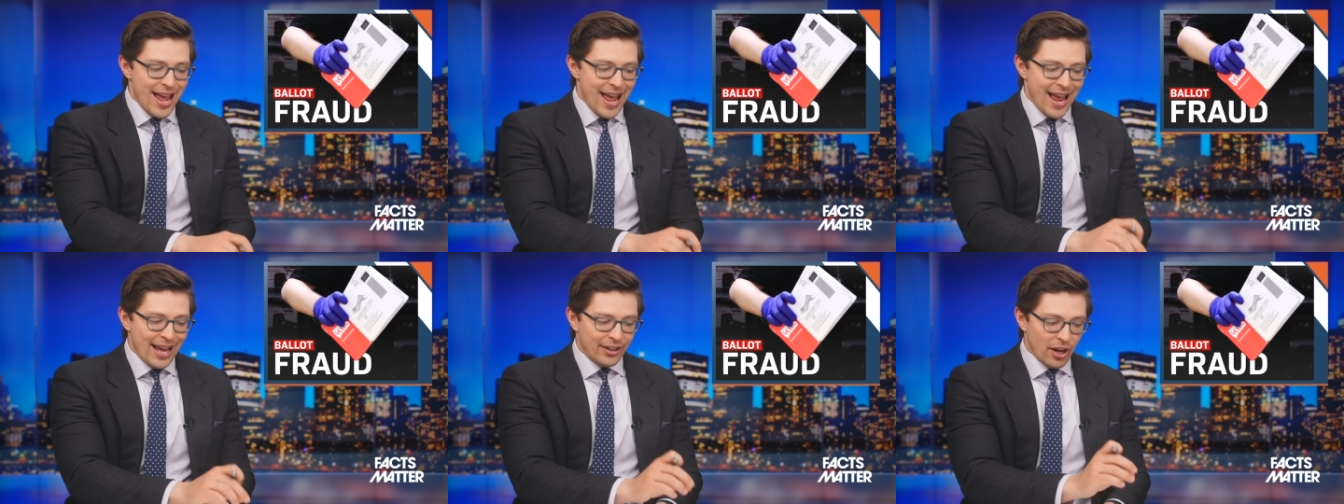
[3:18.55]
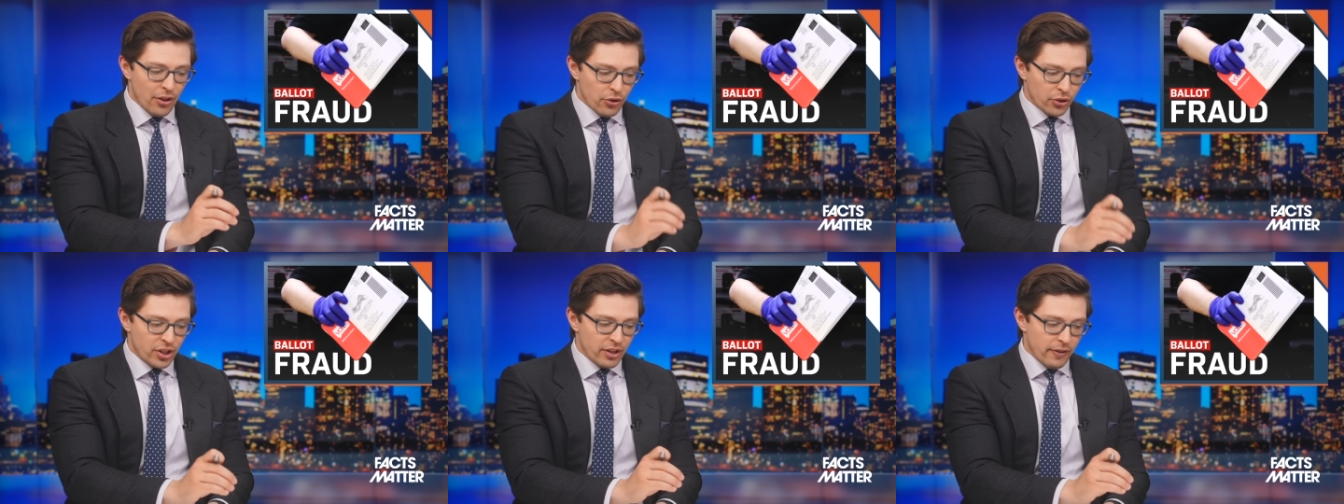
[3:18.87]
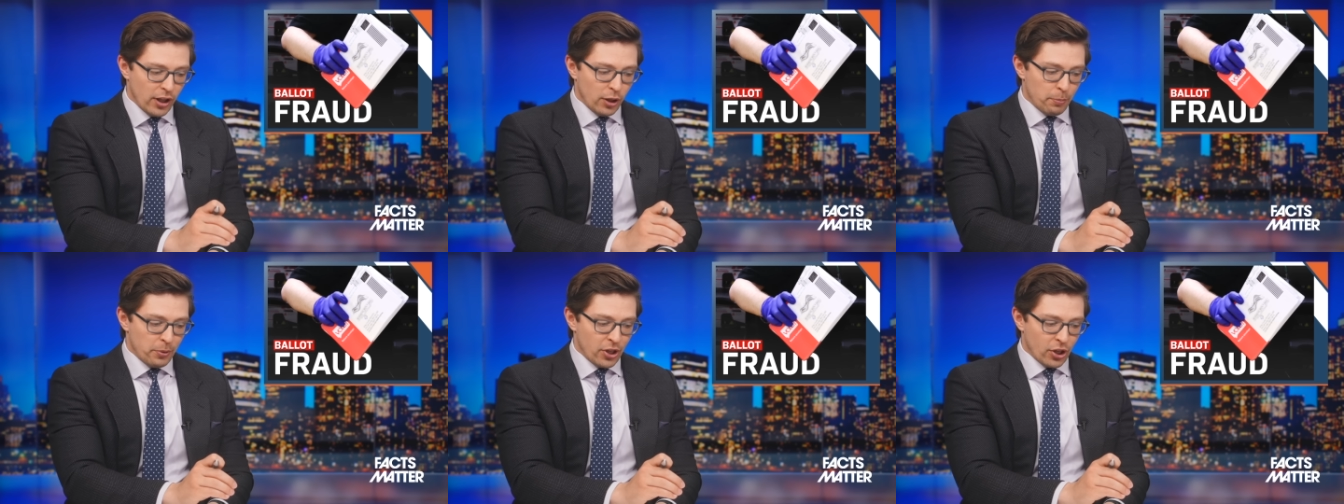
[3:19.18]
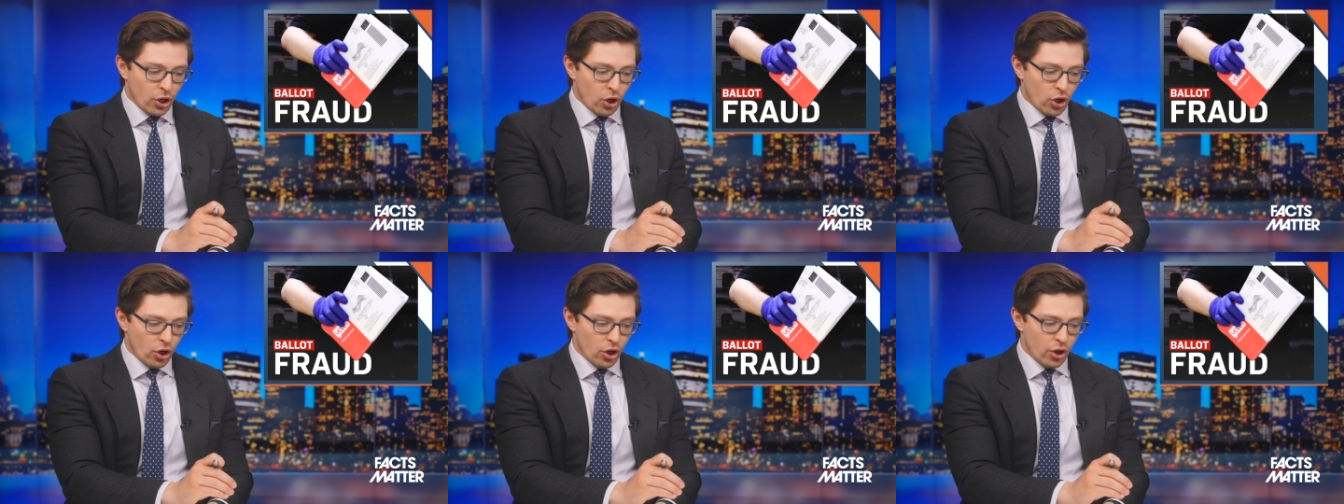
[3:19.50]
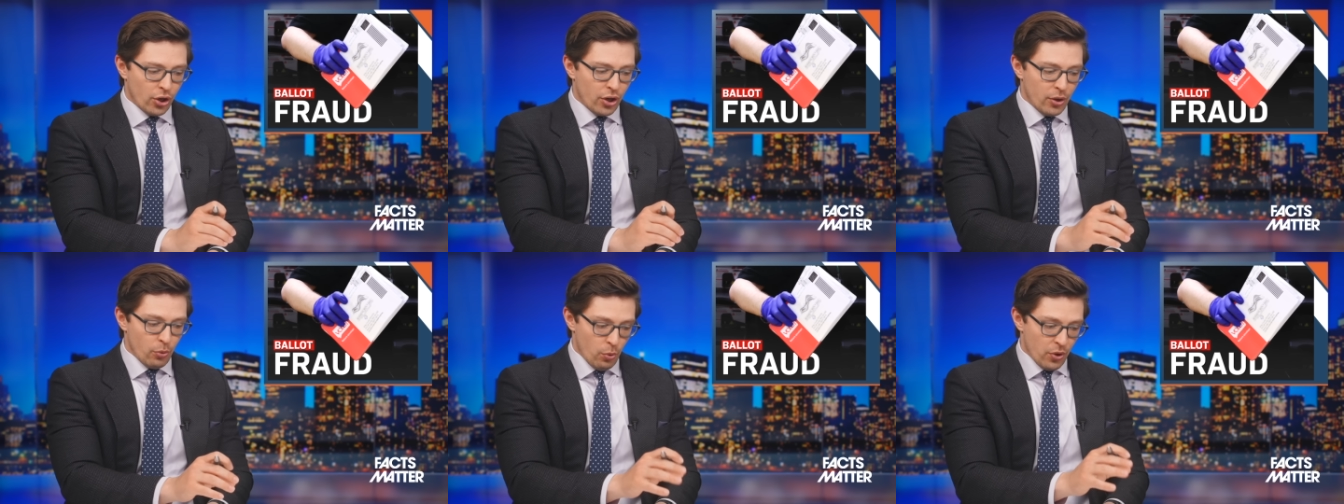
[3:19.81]
another development
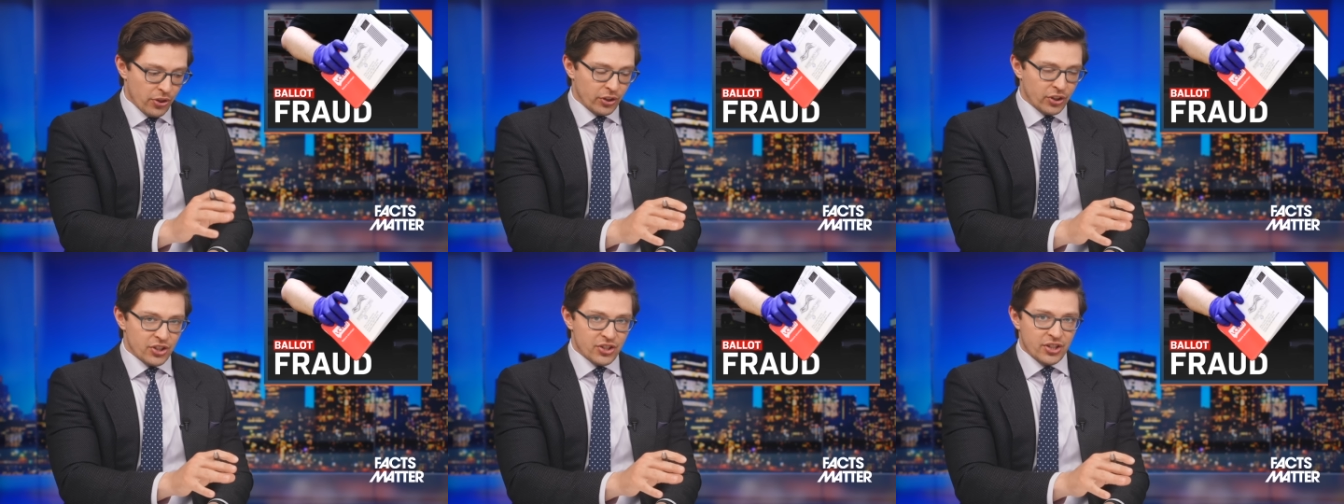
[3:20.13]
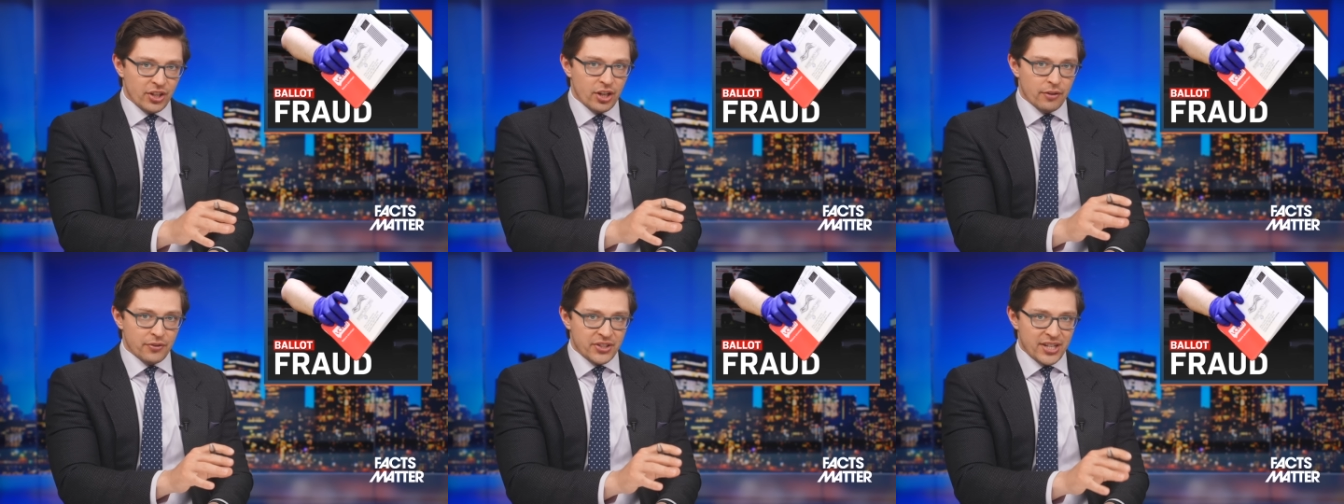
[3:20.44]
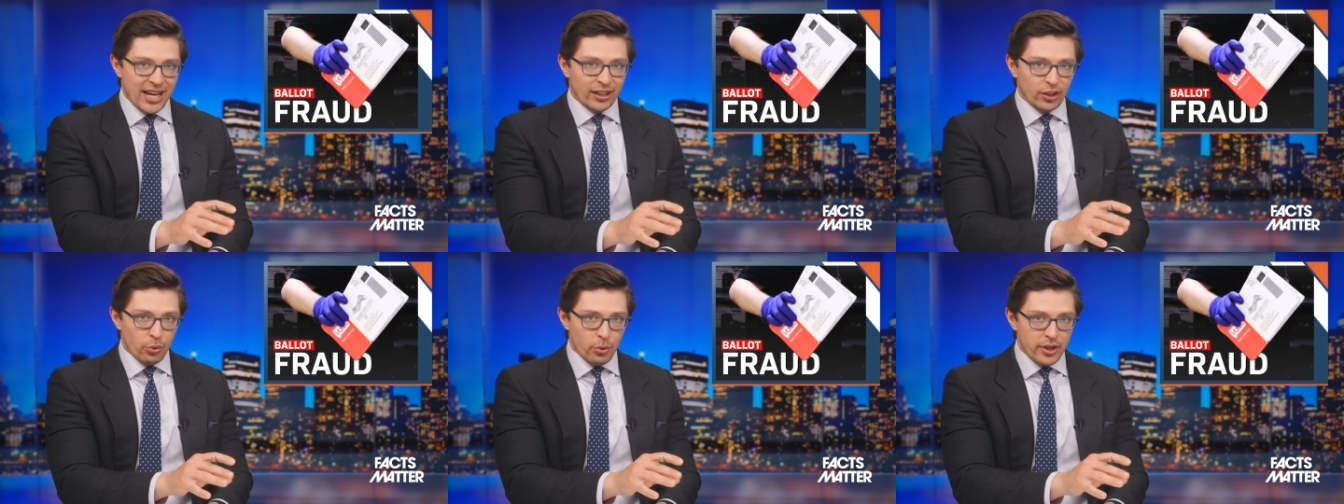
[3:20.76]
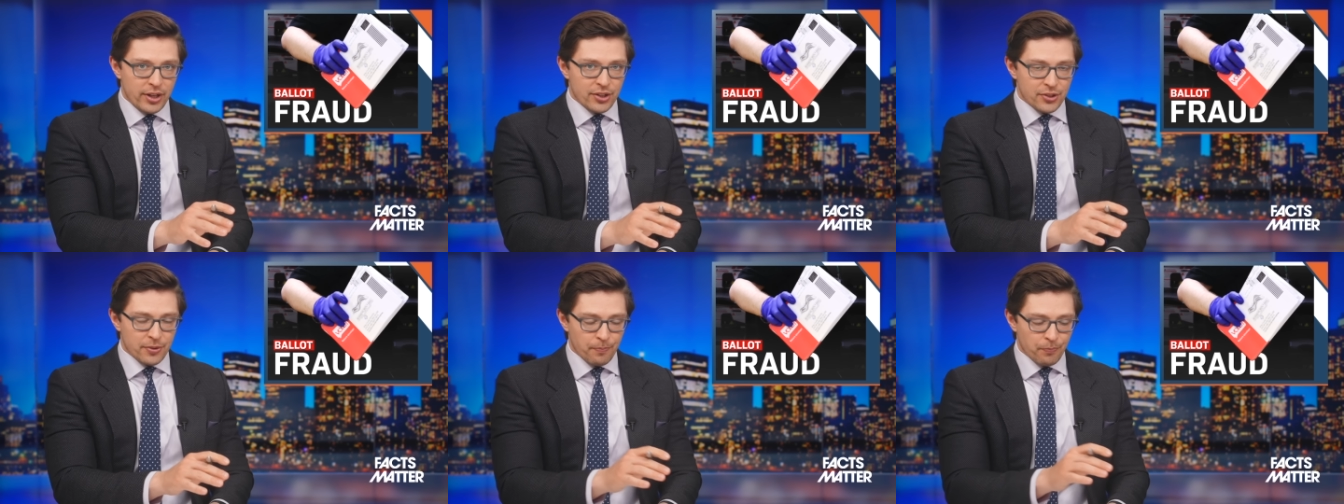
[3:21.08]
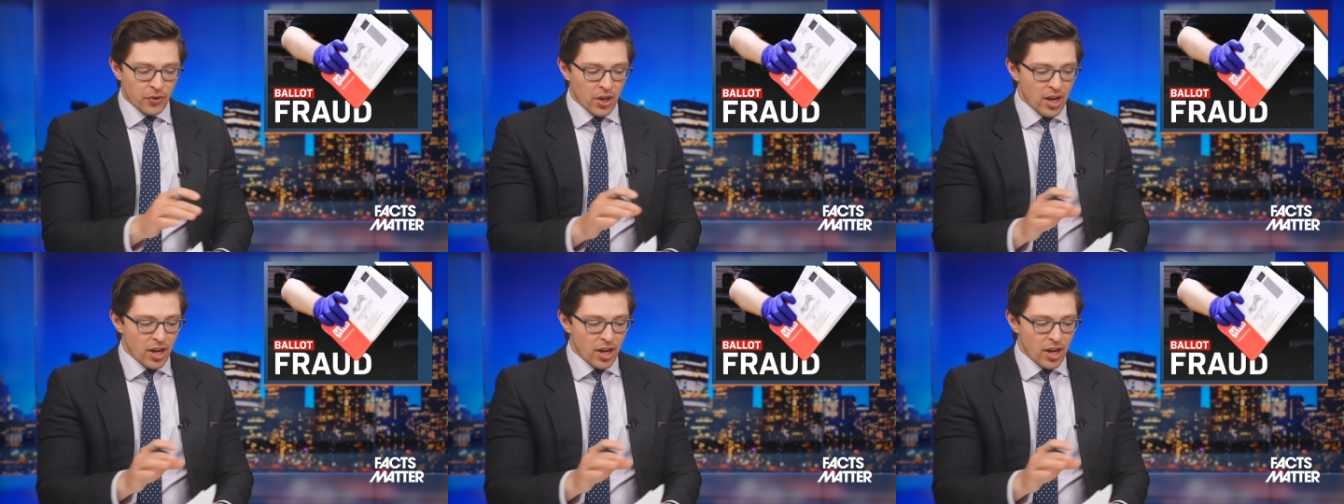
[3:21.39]
occurred within the city of San Luis.